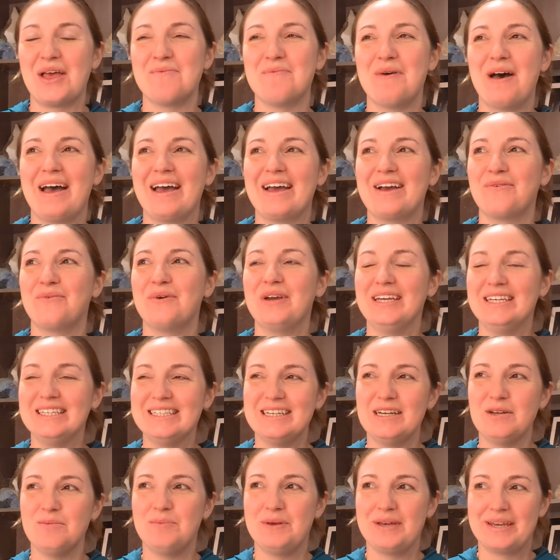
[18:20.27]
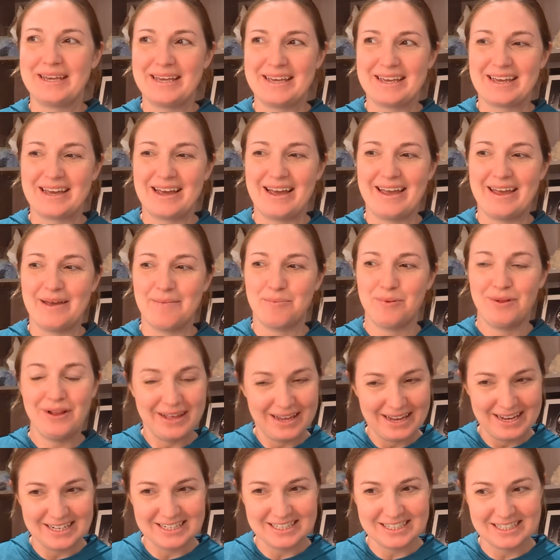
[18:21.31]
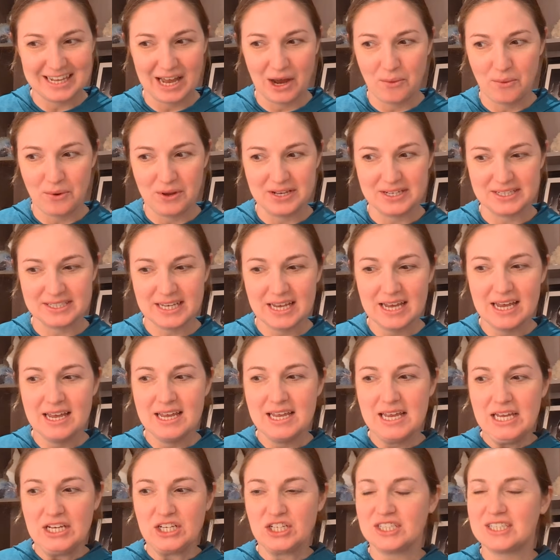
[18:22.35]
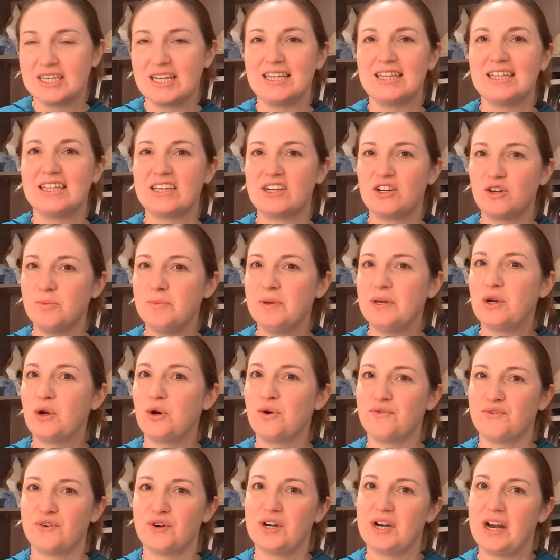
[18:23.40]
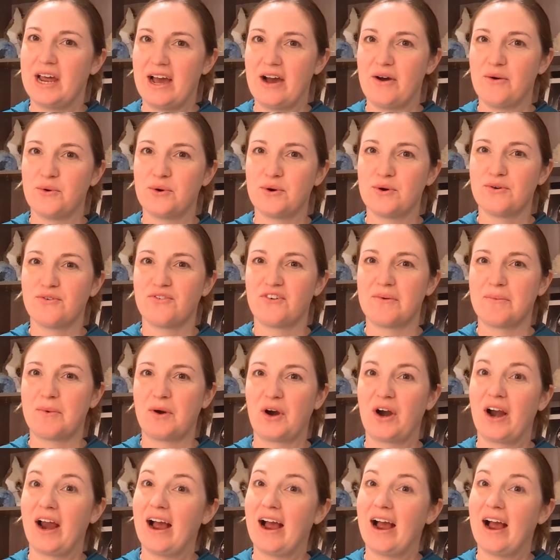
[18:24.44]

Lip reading: but we ended up picking a place that was just a little bit over an hour from our